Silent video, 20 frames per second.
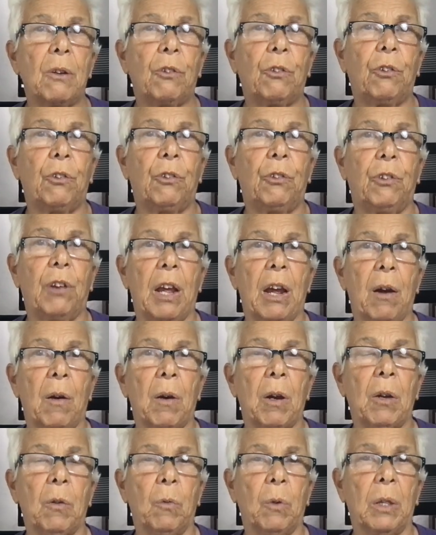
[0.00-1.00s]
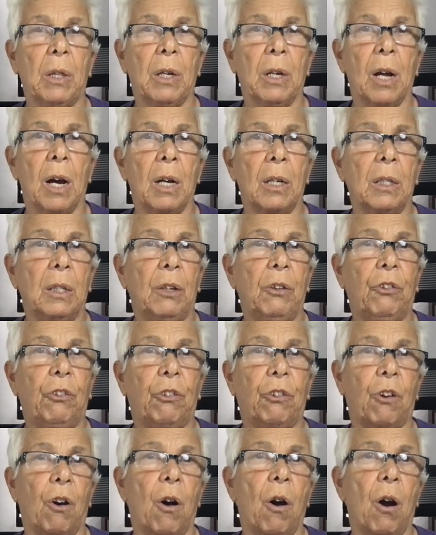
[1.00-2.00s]
a cesarean with an ugly
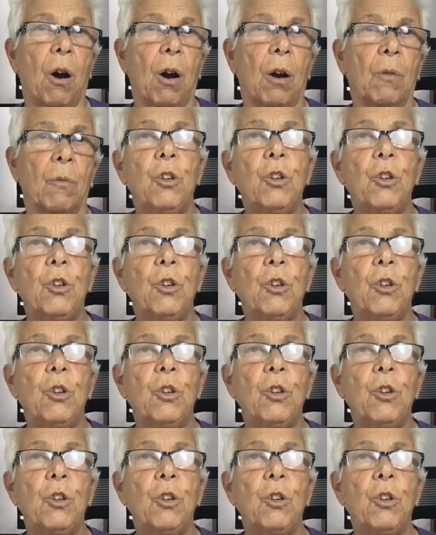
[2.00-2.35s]
scar,